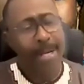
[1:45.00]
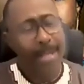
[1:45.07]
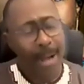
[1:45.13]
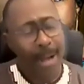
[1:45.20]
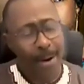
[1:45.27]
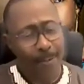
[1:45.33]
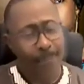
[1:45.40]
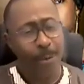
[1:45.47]

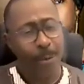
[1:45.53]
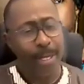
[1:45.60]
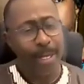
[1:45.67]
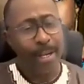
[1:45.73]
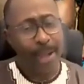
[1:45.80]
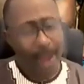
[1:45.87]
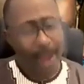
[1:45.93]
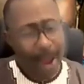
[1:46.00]
down for
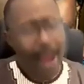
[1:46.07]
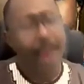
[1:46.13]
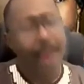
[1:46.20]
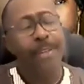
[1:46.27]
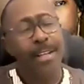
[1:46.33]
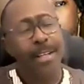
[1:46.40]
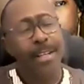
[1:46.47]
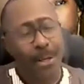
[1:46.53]
we,
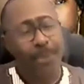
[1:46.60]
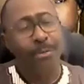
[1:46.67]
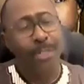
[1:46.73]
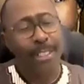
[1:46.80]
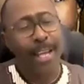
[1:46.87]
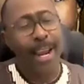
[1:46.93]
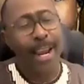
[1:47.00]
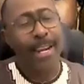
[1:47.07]
everything that you've
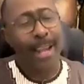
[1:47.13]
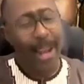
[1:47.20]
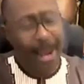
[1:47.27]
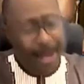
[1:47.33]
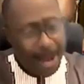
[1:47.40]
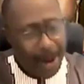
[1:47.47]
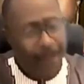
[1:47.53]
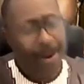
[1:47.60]
said
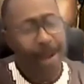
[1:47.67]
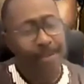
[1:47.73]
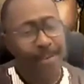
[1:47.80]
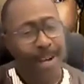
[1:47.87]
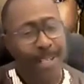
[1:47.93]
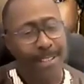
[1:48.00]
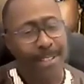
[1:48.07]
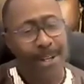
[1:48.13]
and
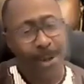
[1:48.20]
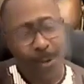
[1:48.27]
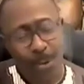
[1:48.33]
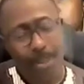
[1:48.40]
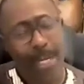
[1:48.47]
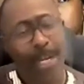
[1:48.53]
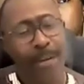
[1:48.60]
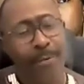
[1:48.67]
arrive at,
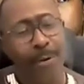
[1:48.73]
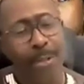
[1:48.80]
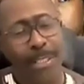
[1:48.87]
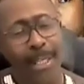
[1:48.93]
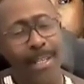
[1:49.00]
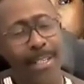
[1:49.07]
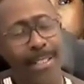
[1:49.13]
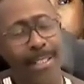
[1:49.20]
Usai the
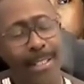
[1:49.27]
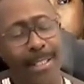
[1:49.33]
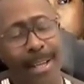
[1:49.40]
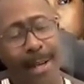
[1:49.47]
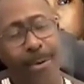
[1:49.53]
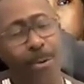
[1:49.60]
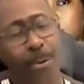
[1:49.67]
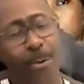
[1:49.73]
First Lady
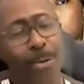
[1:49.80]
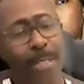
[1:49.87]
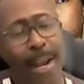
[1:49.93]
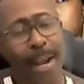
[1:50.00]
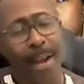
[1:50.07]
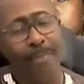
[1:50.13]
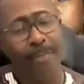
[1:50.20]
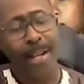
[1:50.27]
stand, Usai
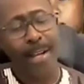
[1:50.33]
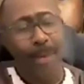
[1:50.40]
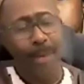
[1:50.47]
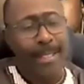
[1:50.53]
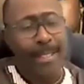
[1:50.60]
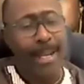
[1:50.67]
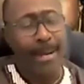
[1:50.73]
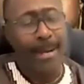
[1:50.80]
Africanist
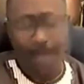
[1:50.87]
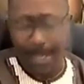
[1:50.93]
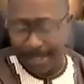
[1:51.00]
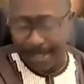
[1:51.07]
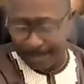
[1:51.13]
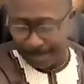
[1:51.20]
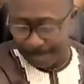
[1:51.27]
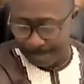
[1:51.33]
press stand, please.